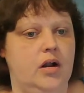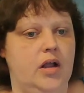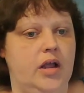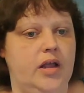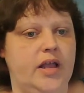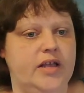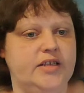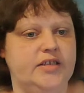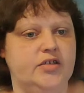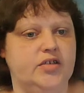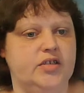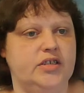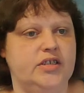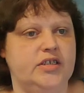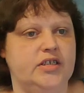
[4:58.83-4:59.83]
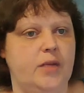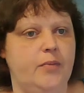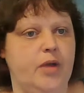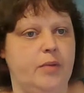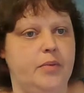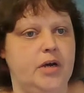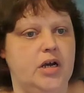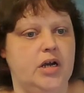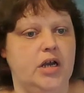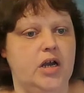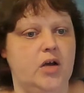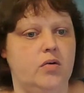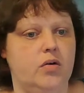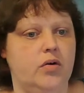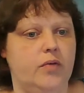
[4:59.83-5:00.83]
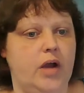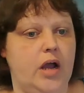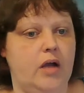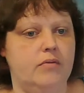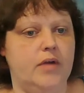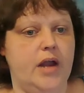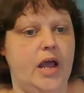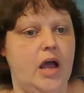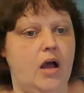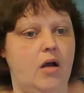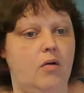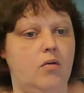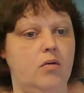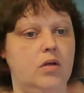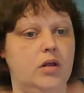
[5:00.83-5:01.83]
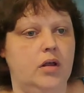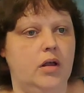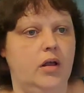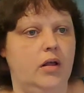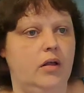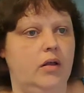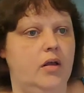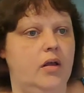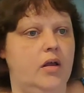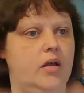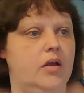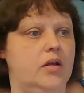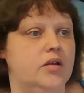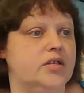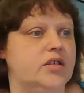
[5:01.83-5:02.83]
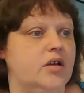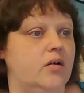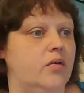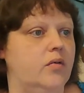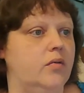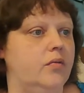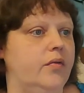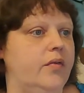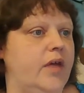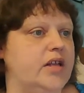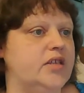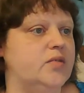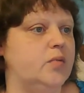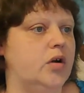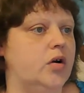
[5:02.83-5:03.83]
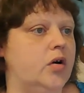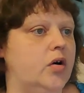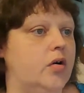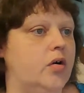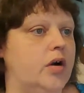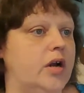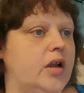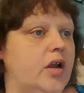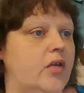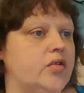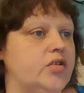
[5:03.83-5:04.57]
I guess there's a stomach bug going around now. So that's what her and another